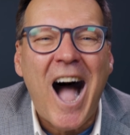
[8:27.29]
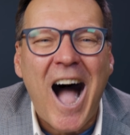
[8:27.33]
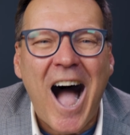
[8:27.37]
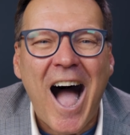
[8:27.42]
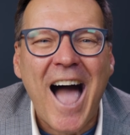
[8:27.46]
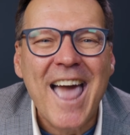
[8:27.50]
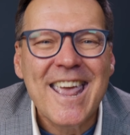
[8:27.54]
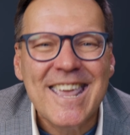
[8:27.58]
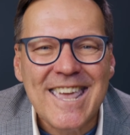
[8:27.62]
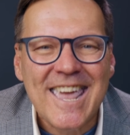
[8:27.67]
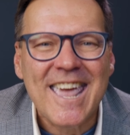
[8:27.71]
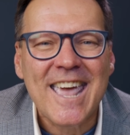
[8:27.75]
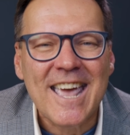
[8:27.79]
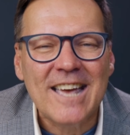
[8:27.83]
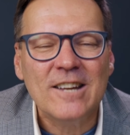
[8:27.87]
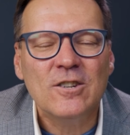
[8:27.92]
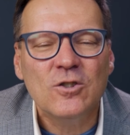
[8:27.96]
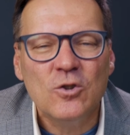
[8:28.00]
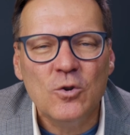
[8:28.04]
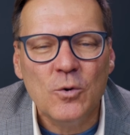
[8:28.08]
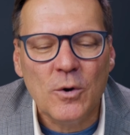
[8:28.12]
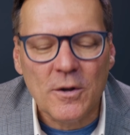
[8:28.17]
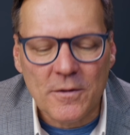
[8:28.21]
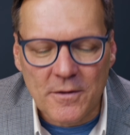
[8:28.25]
I
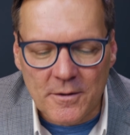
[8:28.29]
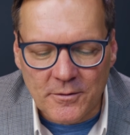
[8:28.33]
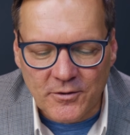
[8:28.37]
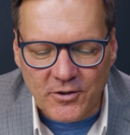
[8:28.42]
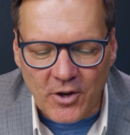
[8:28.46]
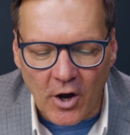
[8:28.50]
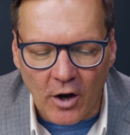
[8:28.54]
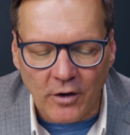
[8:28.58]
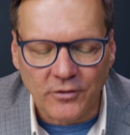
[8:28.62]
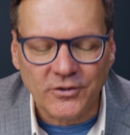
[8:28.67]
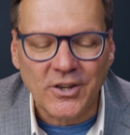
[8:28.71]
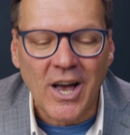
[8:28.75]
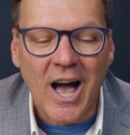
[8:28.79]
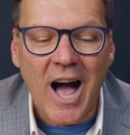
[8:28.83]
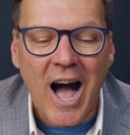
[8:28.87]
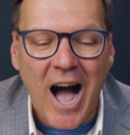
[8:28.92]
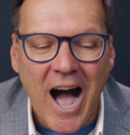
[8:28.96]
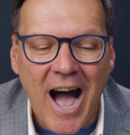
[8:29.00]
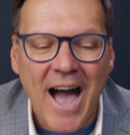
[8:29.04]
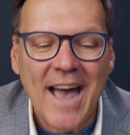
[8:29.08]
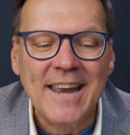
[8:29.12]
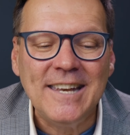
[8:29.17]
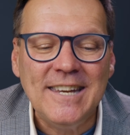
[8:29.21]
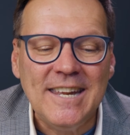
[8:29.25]
can't do it themselves.
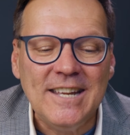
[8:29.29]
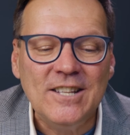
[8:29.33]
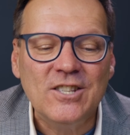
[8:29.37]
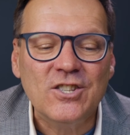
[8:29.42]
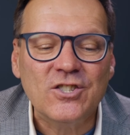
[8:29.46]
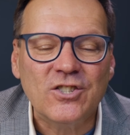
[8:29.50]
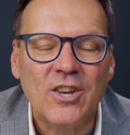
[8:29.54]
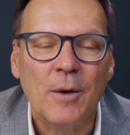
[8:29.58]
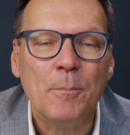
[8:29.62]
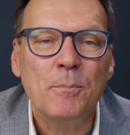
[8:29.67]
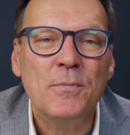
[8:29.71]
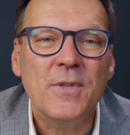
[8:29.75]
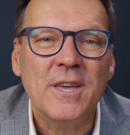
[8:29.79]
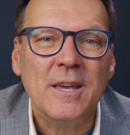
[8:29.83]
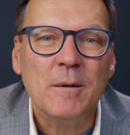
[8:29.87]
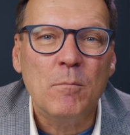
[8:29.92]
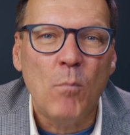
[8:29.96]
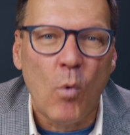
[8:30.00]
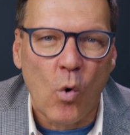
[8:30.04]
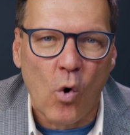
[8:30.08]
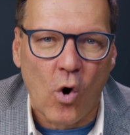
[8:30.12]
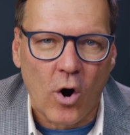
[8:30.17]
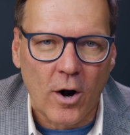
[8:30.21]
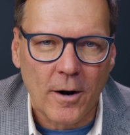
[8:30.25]
I need something
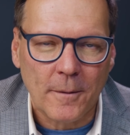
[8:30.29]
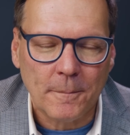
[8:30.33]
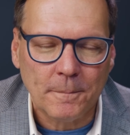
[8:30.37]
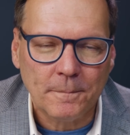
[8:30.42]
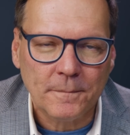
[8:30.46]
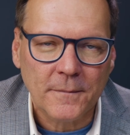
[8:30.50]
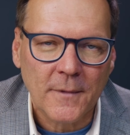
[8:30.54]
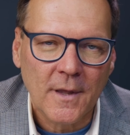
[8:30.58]
more.